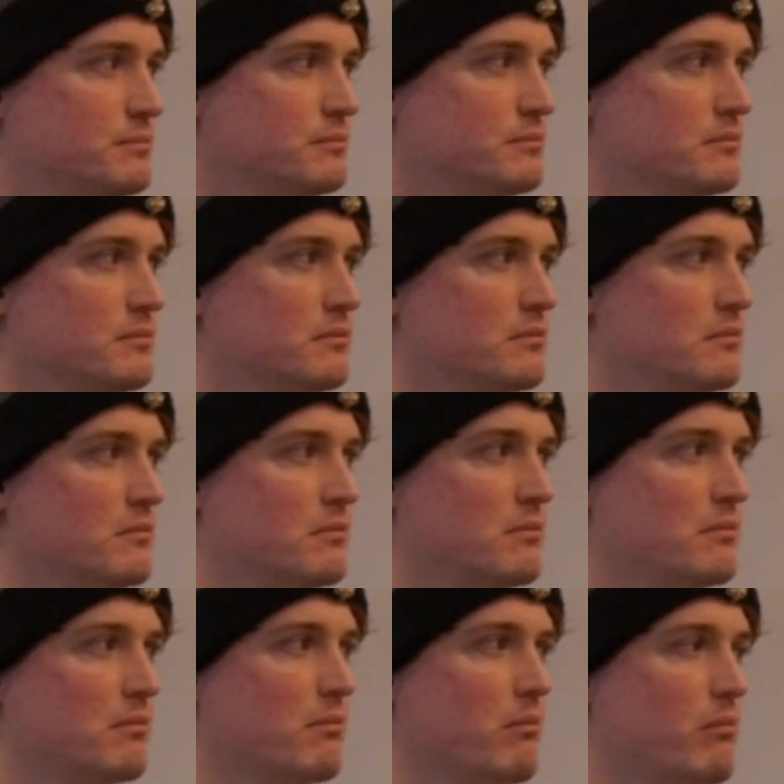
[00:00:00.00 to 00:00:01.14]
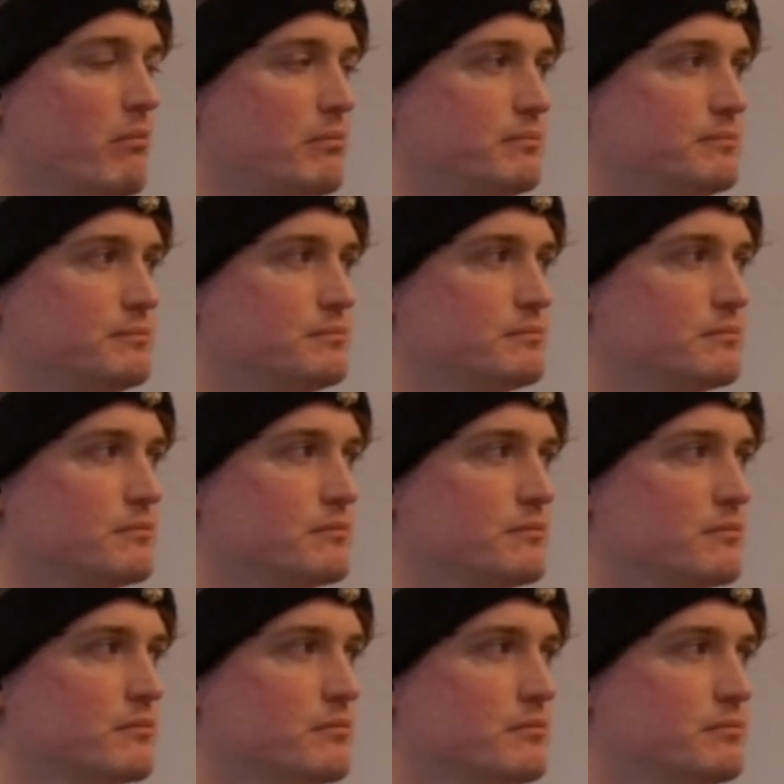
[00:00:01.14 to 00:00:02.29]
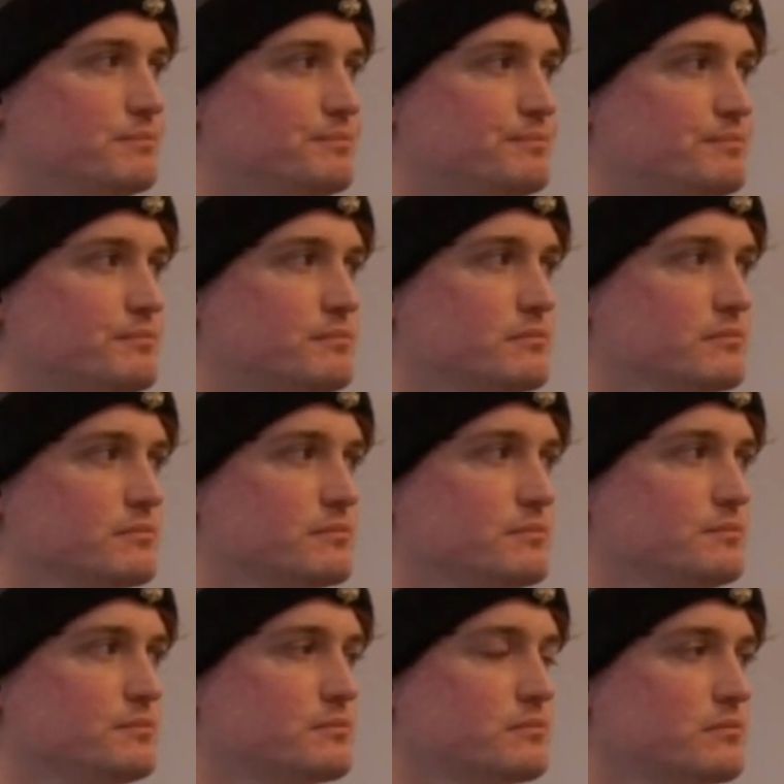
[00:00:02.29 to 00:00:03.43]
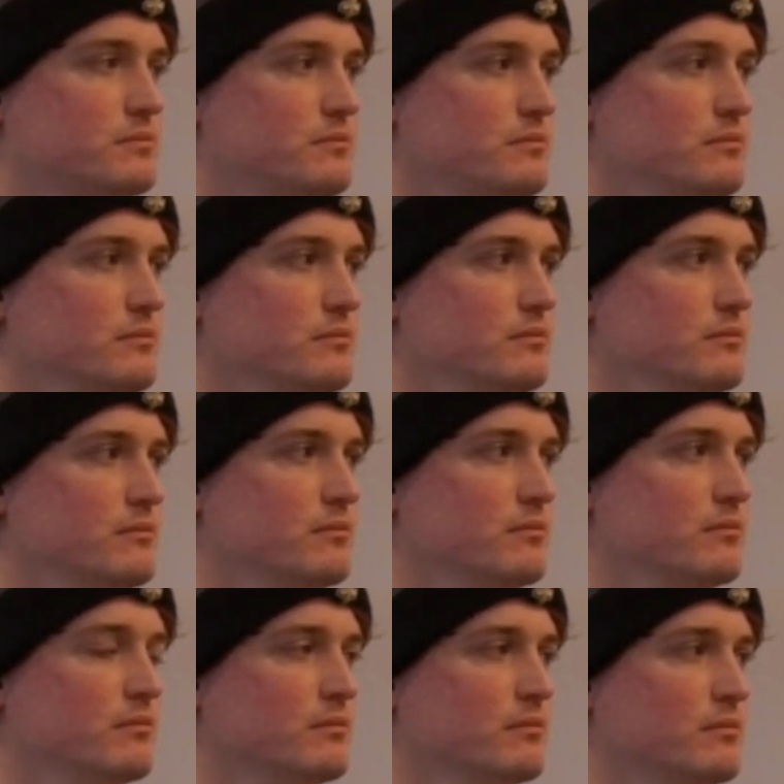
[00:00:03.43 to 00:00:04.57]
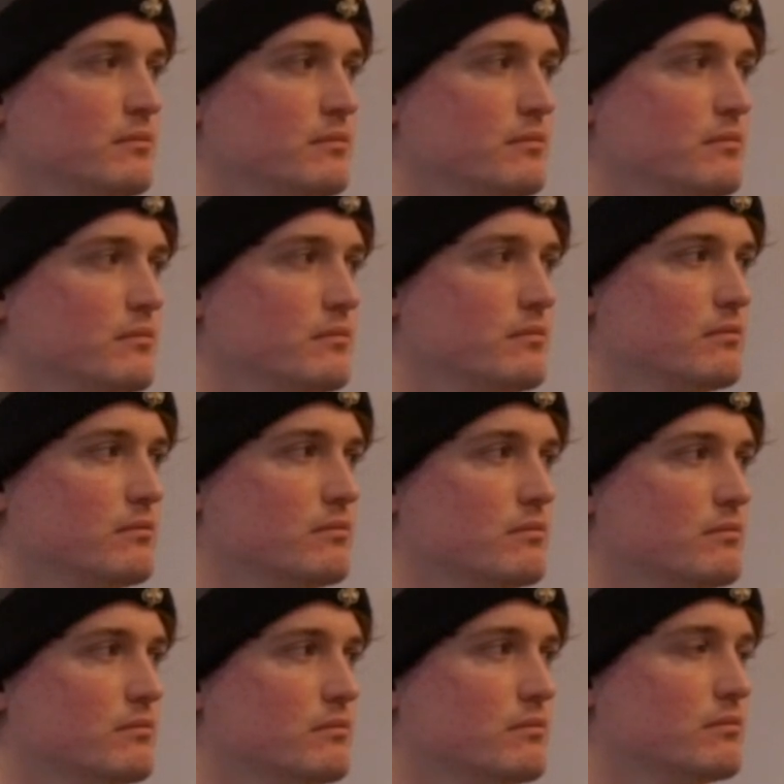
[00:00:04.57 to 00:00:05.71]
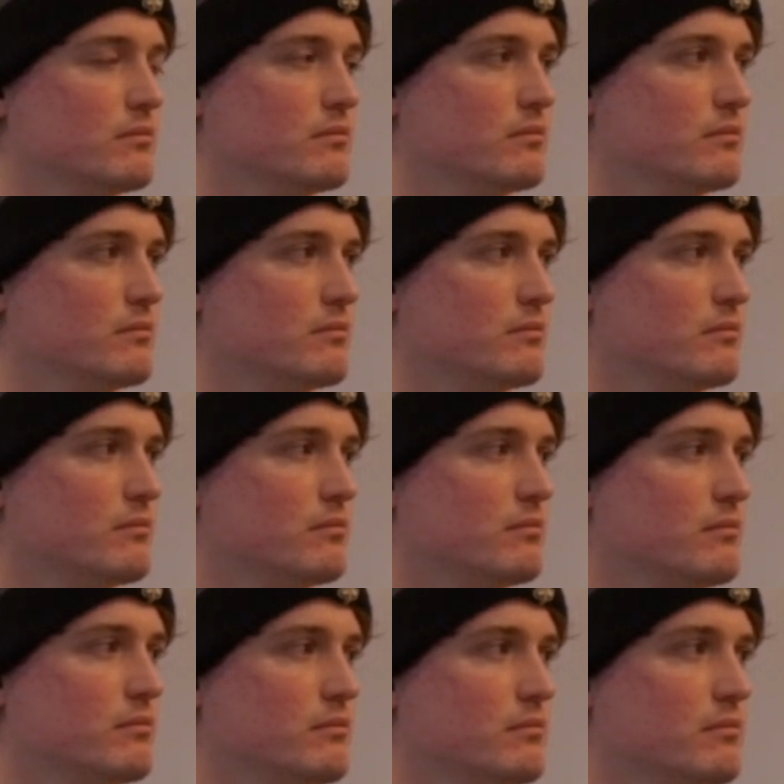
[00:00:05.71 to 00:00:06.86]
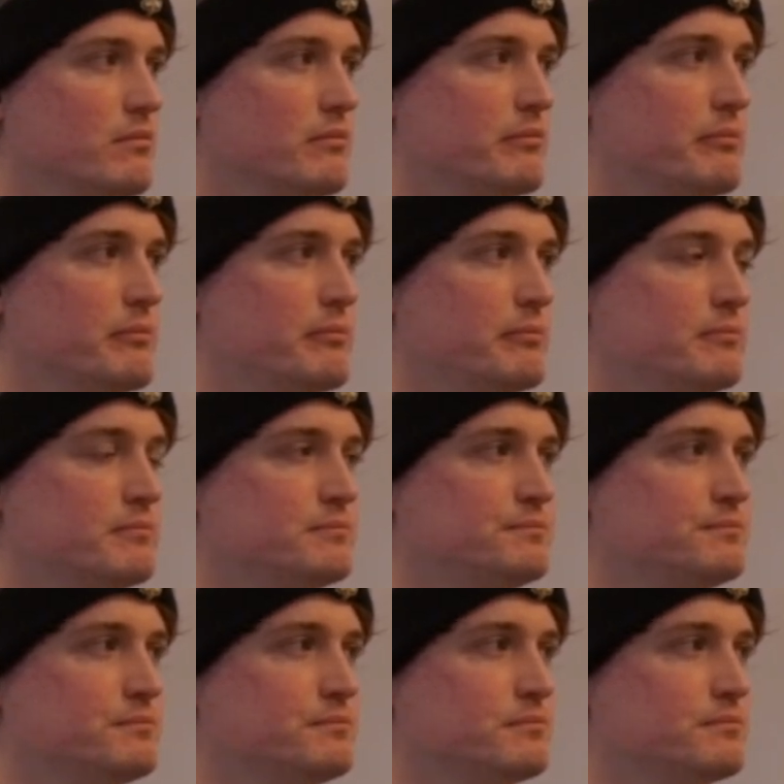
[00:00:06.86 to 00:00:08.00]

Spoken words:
(silent)